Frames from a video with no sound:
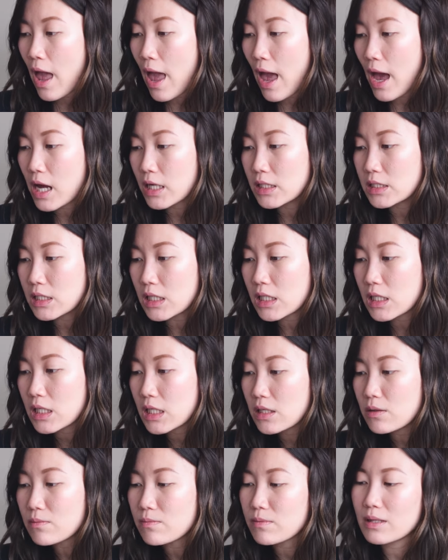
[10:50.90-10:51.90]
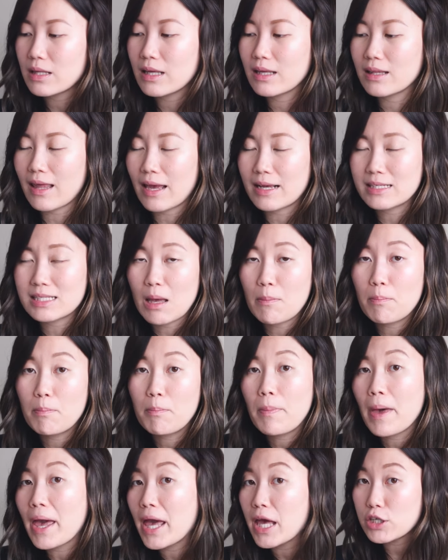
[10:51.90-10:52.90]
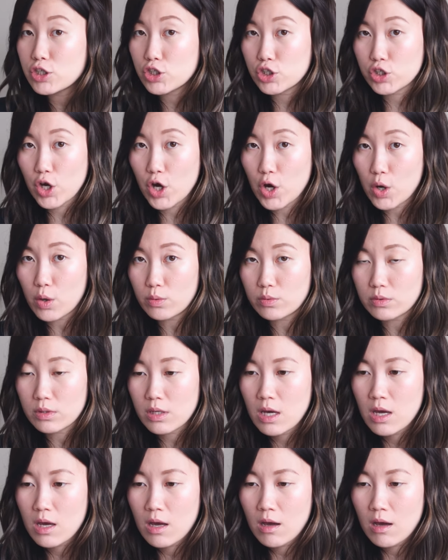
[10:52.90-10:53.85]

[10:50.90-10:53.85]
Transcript: And he really likes a beige tone,